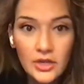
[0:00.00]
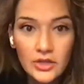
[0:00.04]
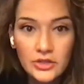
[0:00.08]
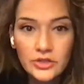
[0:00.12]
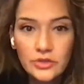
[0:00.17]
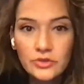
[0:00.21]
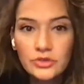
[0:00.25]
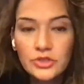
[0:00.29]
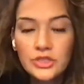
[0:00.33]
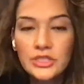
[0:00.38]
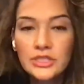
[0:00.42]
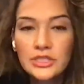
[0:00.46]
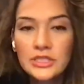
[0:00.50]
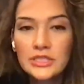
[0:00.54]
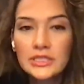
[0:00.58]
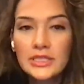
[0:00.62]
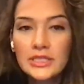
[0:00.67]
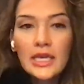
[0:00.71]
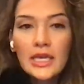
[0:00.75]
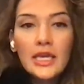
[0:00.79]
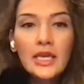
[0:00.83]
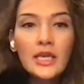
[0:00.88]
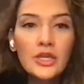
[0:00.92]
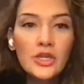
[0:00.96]
So just
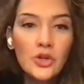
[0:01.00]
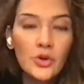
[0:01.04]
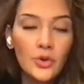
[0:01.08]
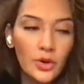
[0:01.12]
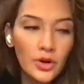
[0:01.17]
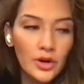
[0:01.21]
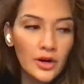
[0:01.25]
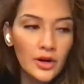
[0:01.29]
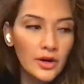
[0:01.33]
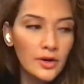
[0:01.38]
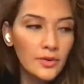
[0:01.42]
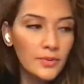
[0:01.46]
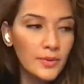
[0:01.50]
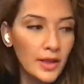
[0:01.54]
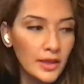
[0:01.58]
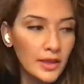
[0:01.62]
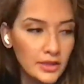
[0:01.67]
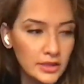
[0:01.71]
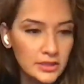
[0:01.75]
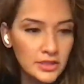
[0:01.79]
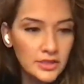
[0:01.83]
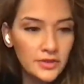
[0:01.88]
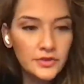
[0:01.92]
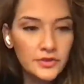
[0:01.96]
seeing your
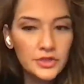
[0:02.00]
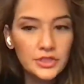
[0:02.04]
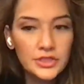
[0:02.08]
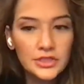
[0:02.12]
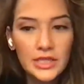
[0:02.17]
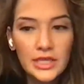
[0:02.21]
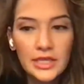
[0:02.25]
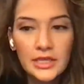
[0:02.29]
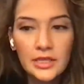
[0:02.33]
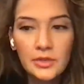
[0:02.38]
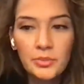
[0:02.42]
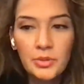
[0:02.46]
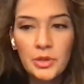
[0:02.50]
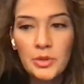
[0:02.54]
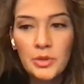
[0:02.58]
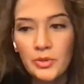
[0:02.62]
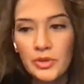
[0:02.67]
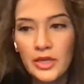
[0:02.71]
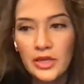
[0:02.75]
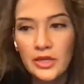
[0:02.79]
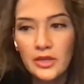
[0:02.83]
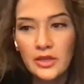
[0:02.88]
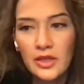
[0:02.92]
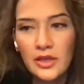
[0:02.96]
relatives or seeing the
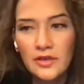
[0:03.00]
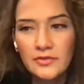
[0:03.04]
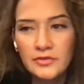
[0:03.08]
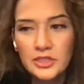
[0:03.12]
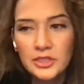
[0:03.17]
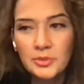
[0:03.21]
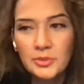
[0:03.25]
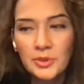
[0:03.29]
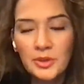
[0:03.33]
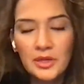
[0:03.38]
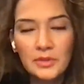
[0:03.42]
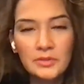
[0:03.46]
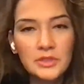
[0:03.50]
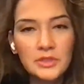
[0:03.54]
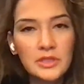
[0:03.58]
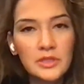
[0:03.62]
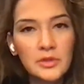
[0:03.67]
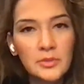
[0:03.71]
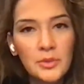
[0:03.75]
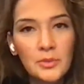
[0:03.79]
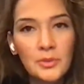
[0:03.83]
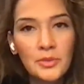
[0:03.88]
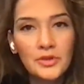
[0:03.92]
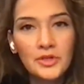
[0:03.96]
people that you love just becomes a
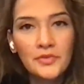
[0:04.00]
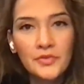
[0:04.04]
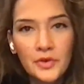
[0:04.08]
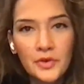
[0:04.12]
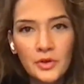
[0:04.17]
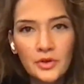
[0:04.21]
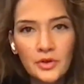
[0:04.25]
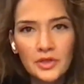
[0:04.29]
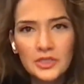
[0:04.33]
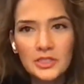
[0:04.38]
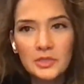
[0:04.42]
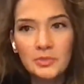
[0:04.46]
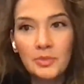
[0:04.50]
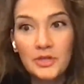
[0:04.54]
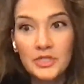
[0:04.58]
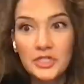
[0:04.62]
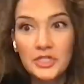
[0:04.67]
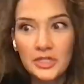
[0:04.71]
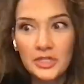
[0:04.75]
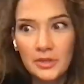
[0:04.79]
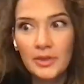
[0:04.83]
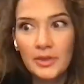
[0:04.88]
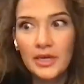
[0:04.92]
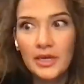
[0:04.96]
little bit more difficult,
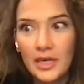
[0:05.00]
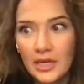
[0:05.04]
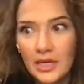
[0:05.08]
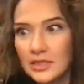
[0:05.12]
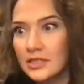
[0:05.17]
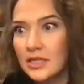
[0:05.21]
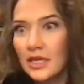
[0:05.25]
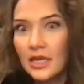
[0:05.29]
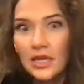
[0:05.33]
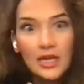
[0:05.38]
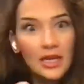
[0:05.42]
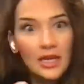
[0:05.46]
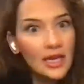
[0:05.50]
especially because,